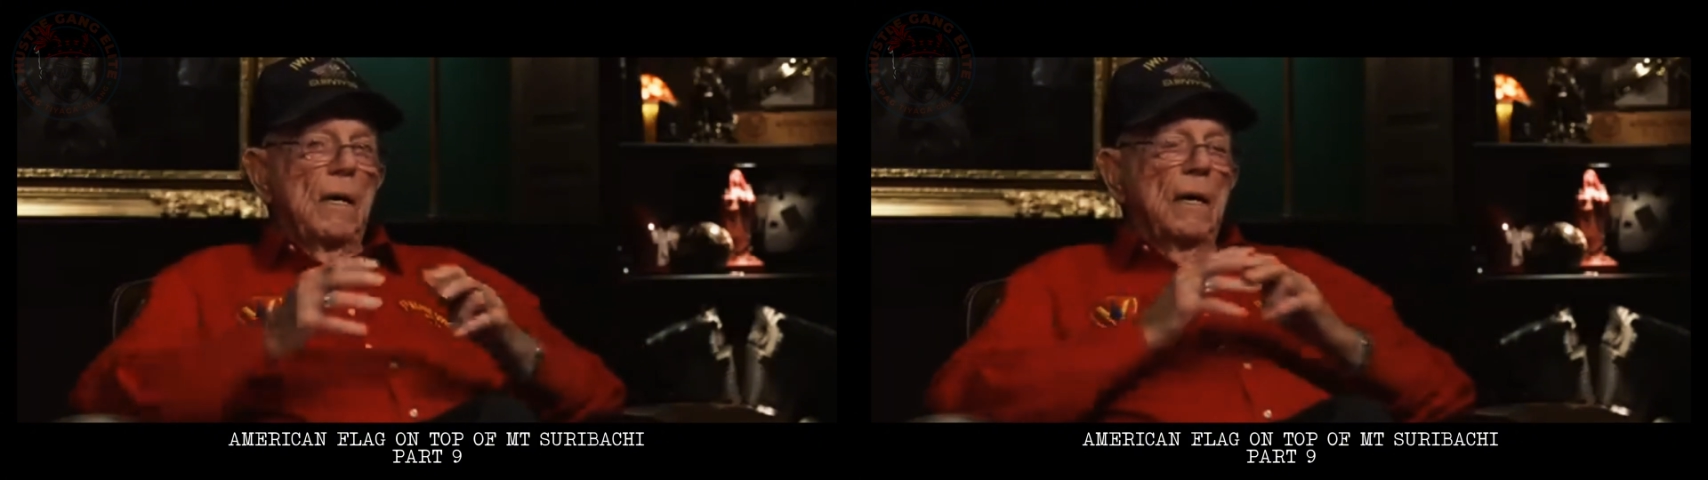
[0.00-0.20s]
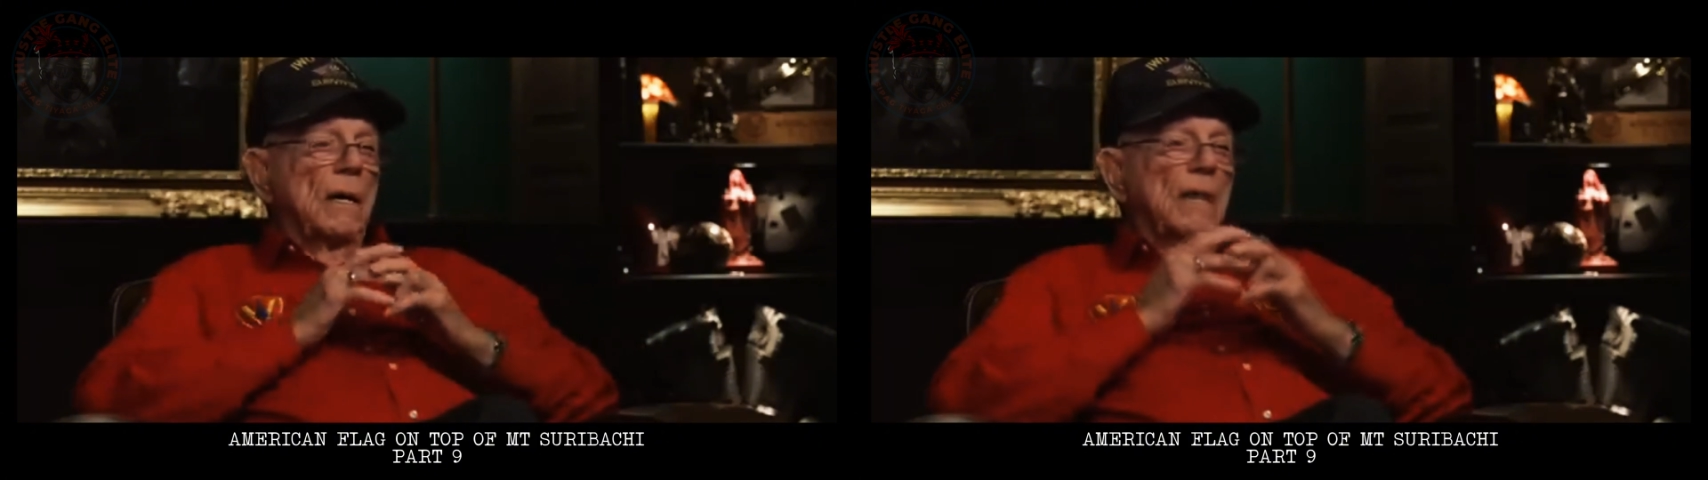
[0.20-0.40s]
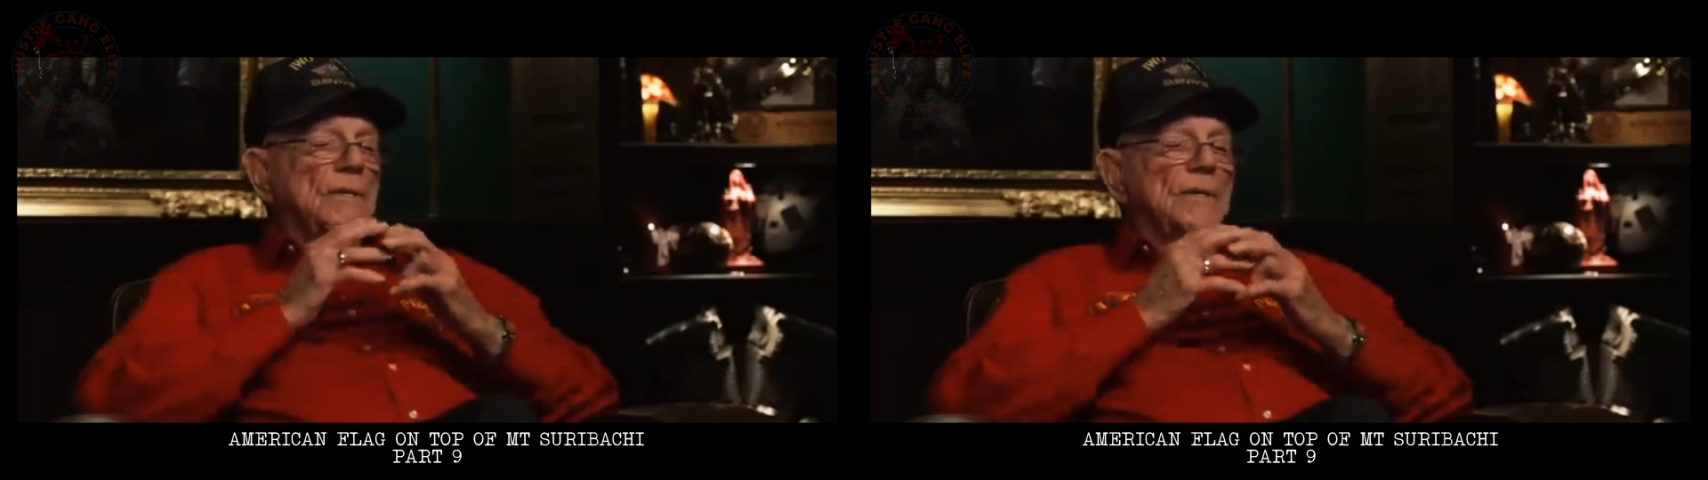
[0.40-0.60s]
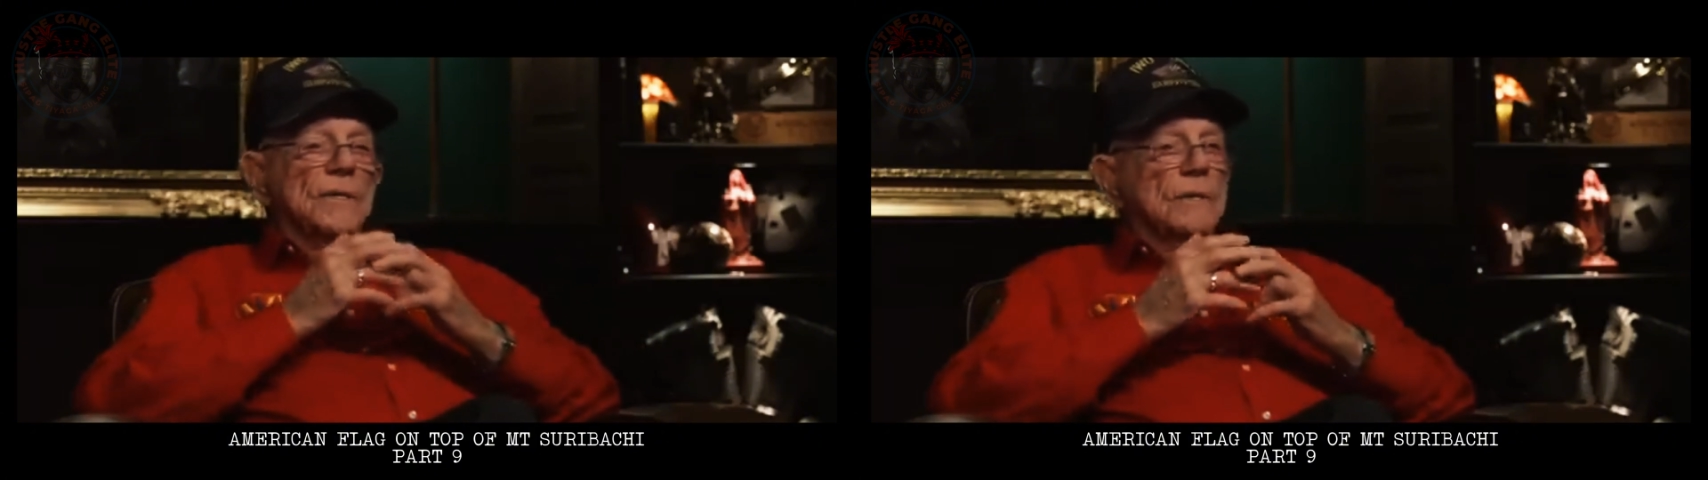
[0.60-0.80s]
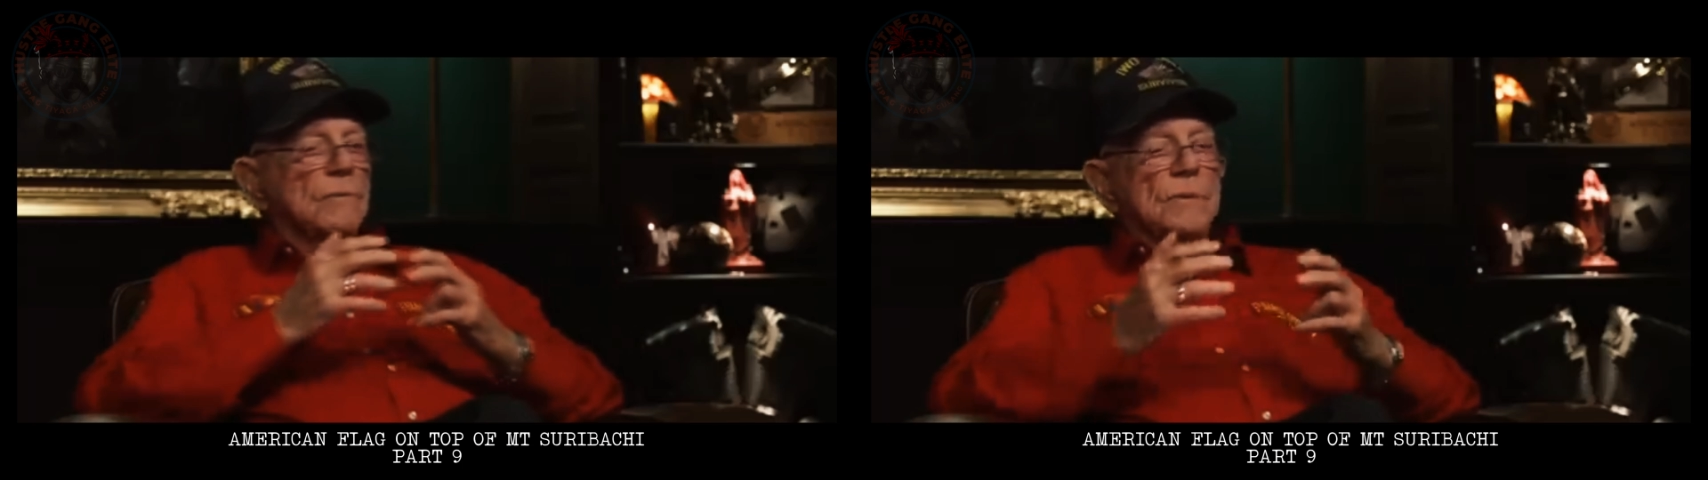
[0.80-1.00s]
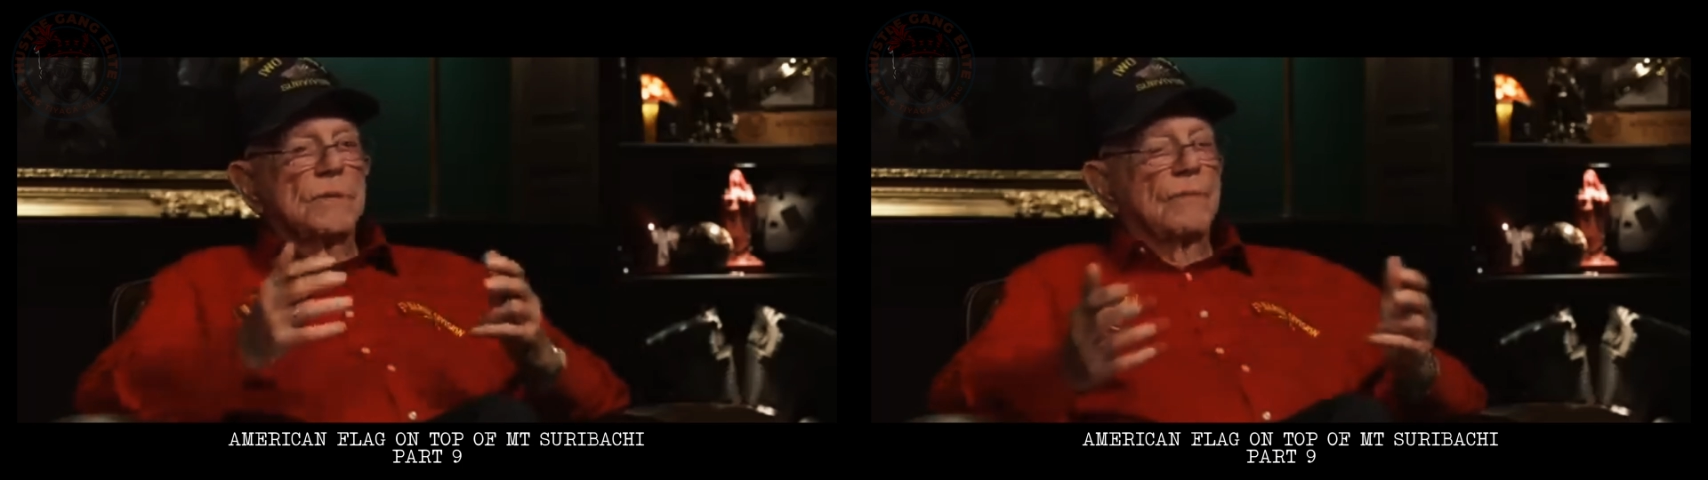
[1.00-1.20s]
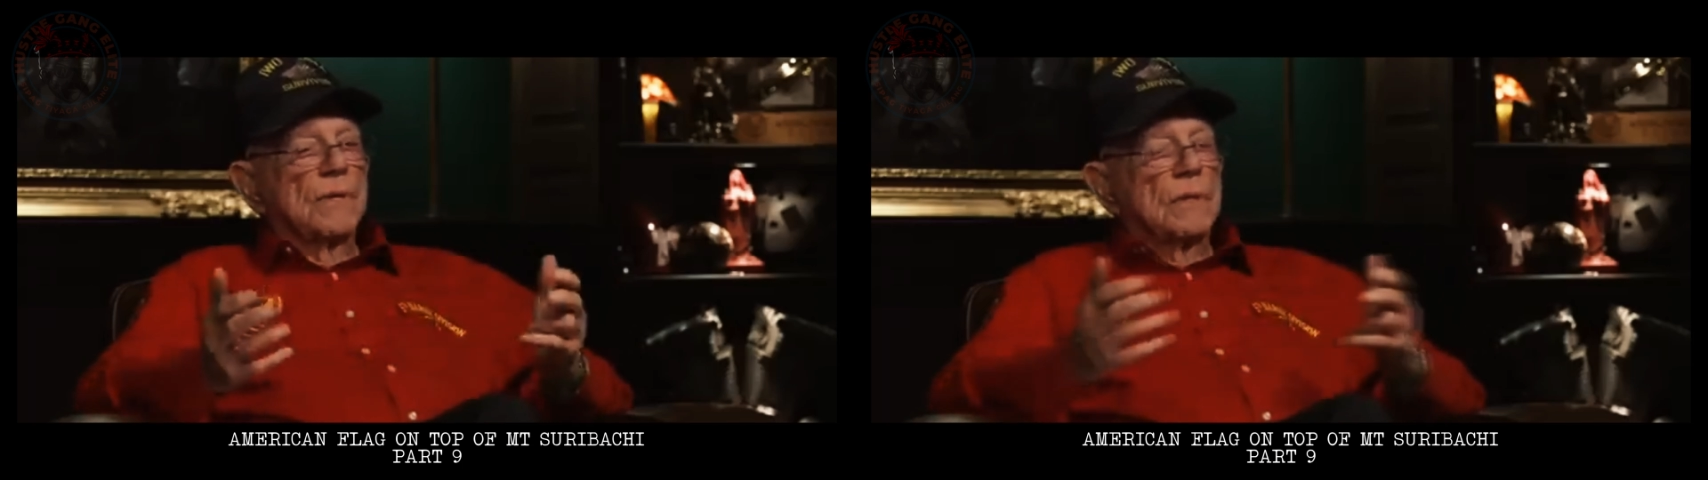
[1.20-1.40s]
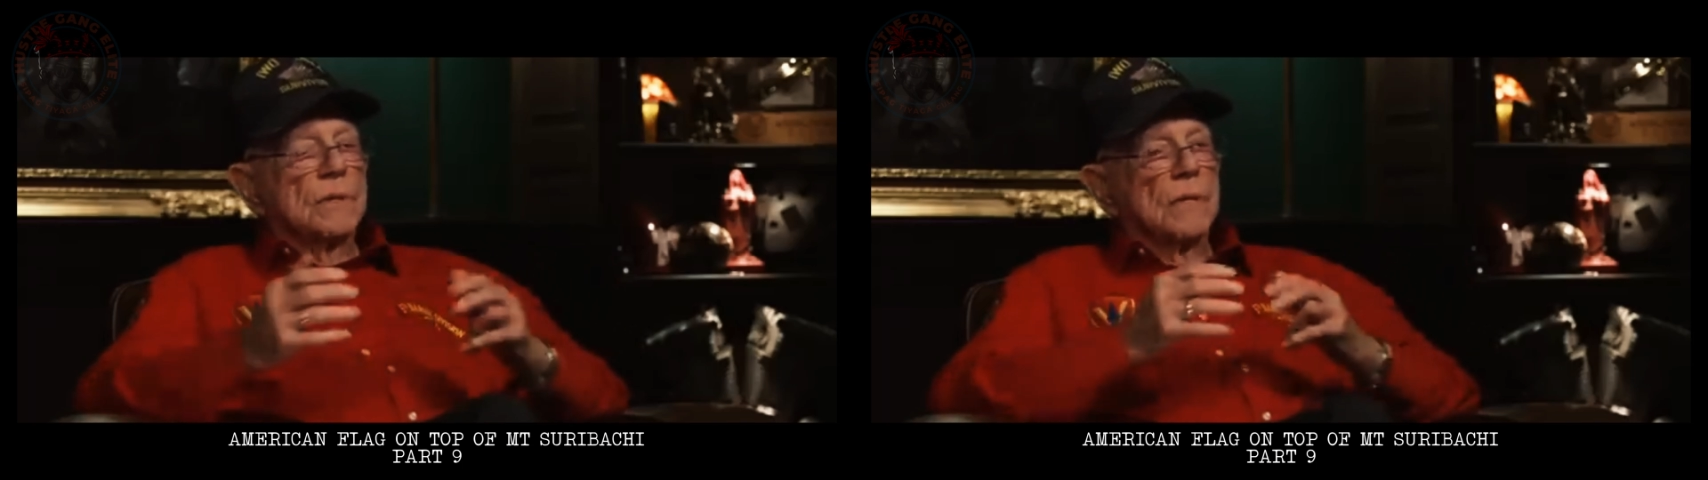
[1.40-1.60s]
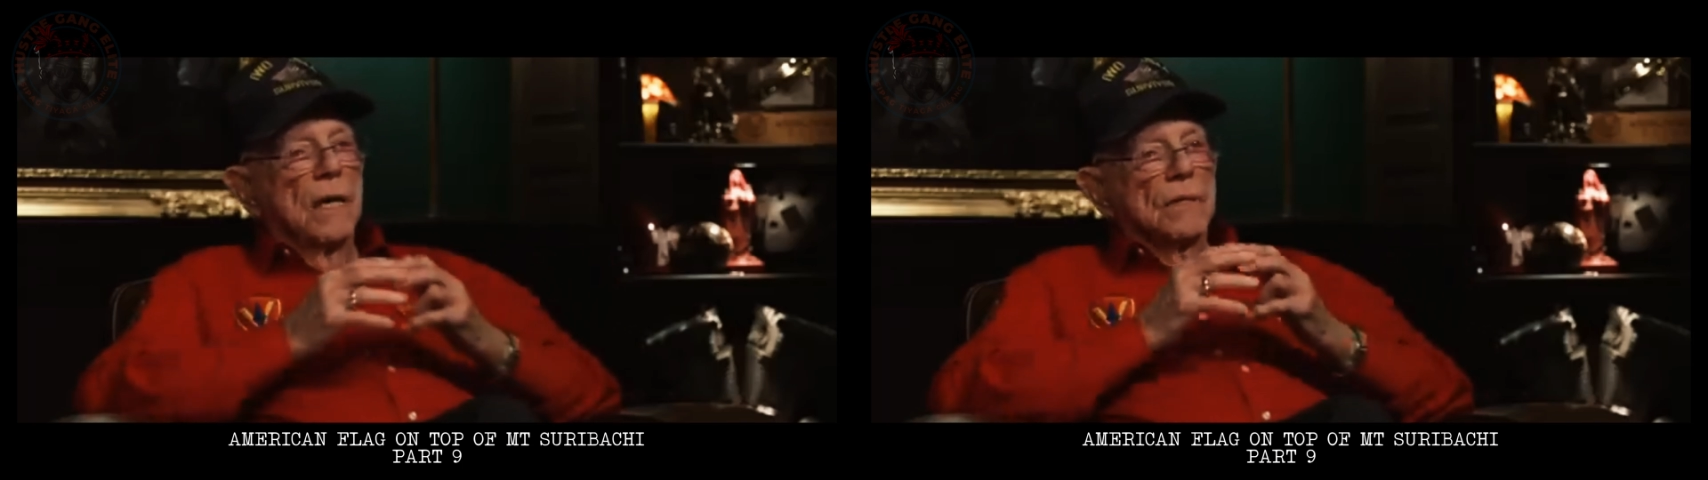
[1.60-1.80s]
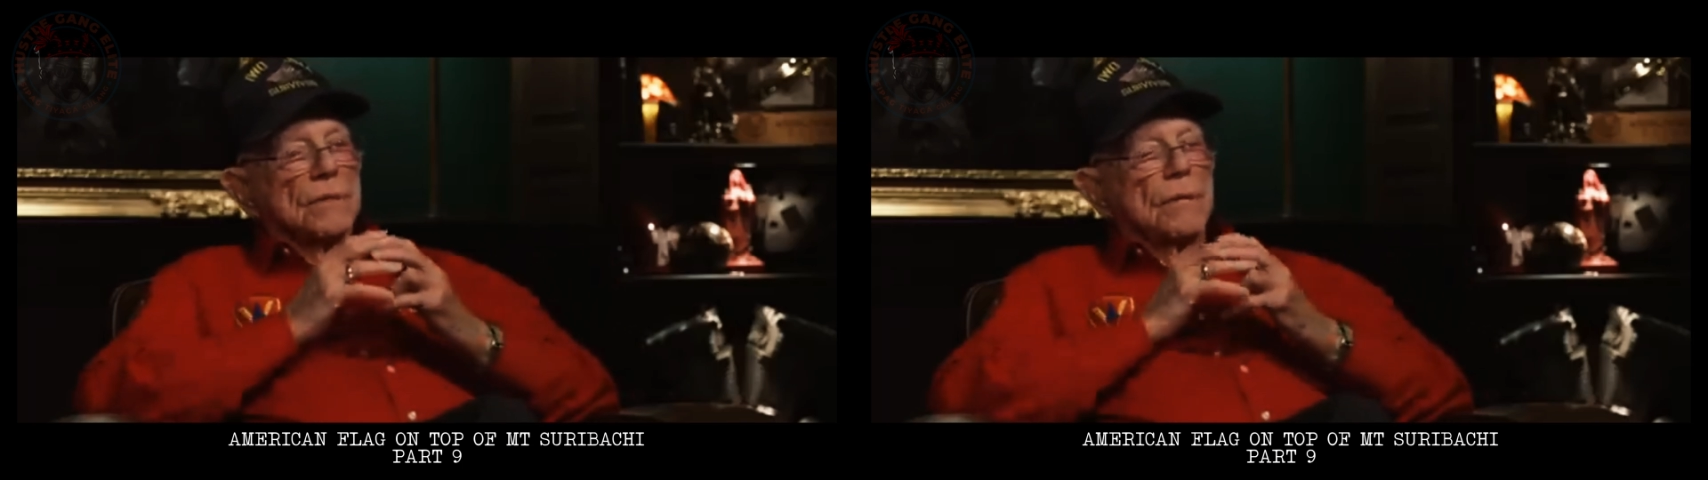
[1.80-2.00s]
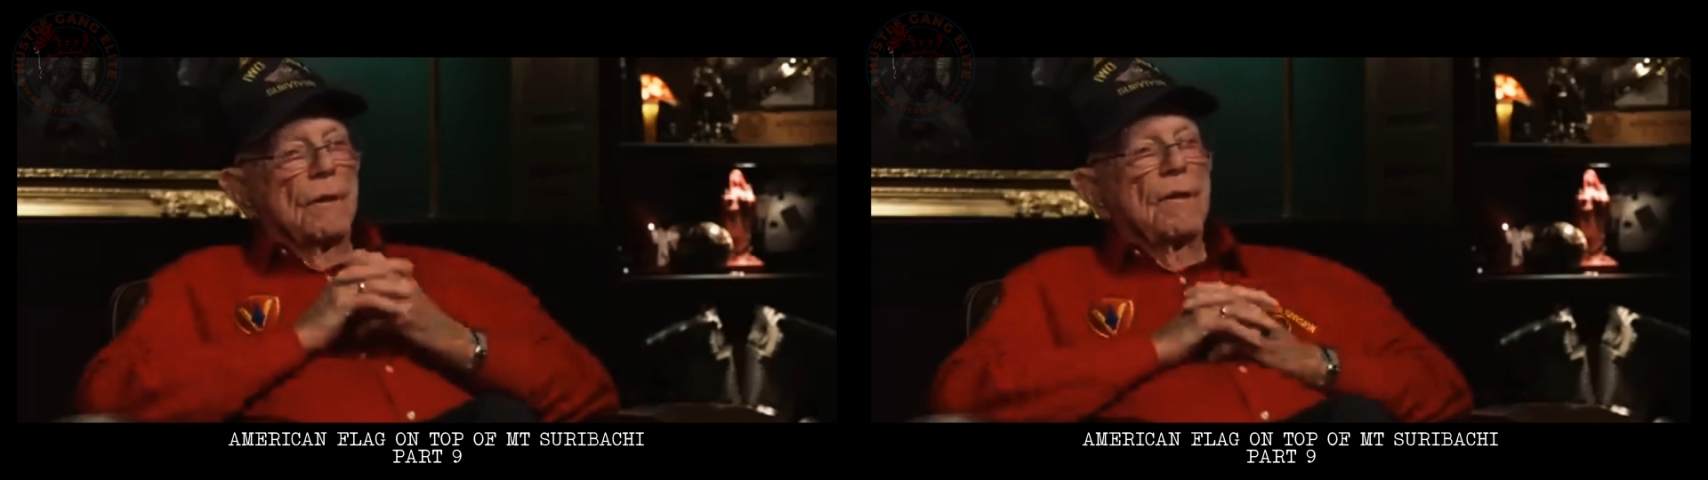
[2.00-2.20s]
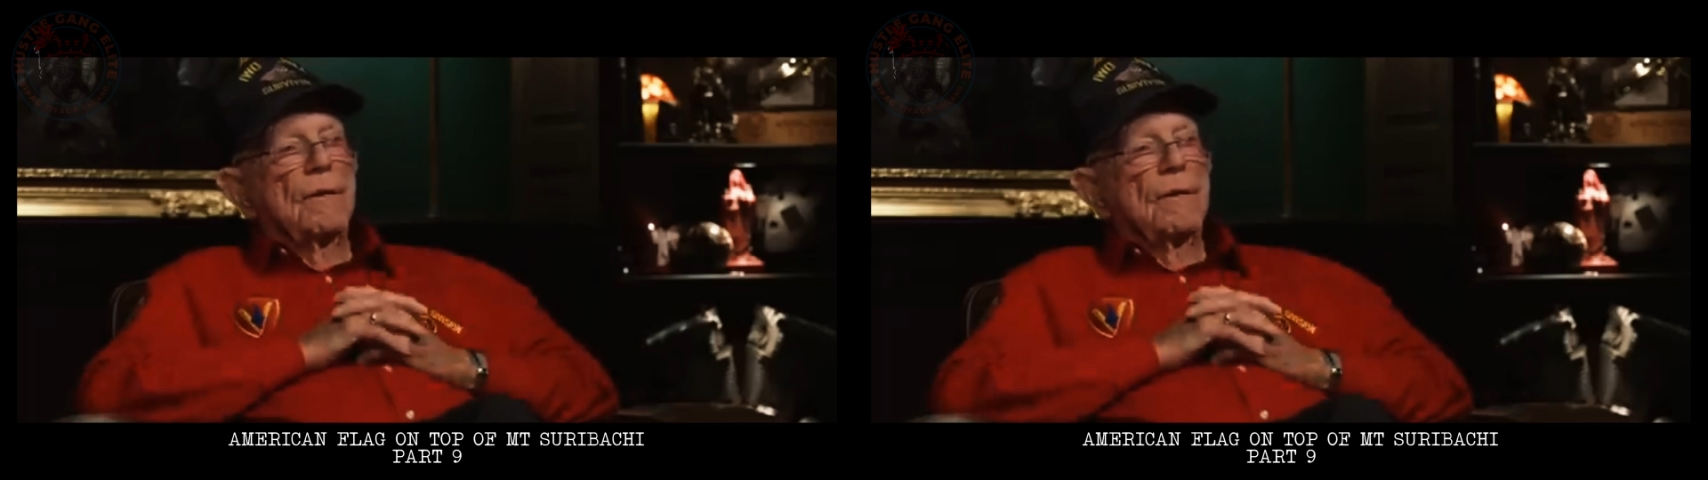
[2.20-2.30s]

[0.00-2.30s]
It just was never discussed.